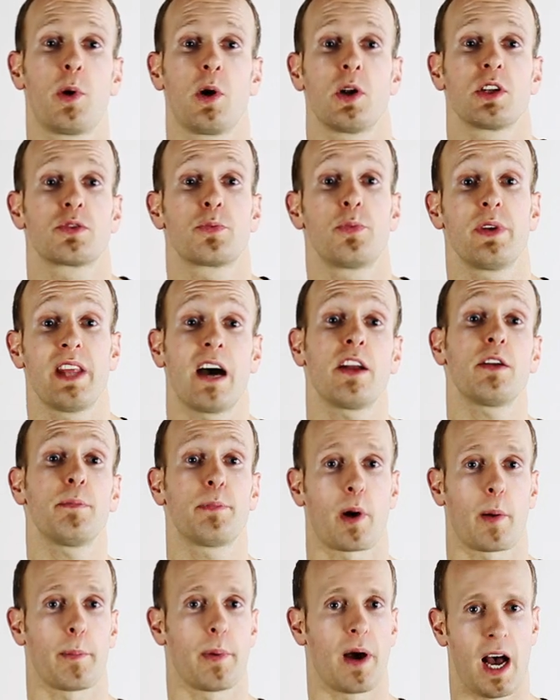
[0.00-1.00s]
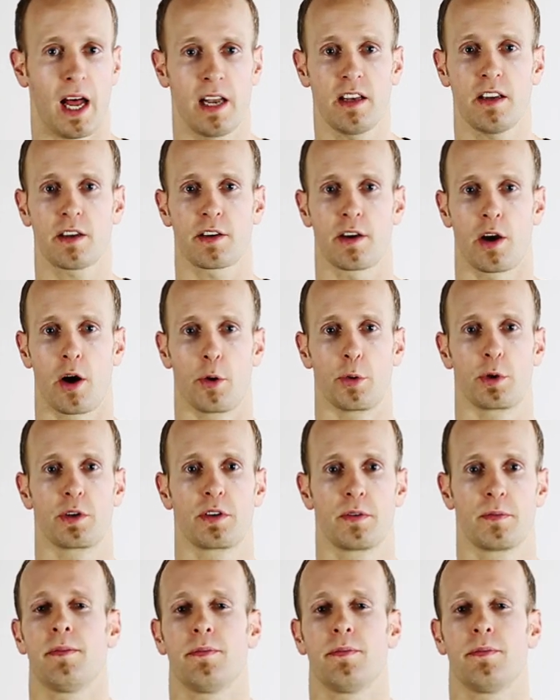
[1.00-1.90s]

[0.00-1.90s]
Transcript: walls without a proper undercoat.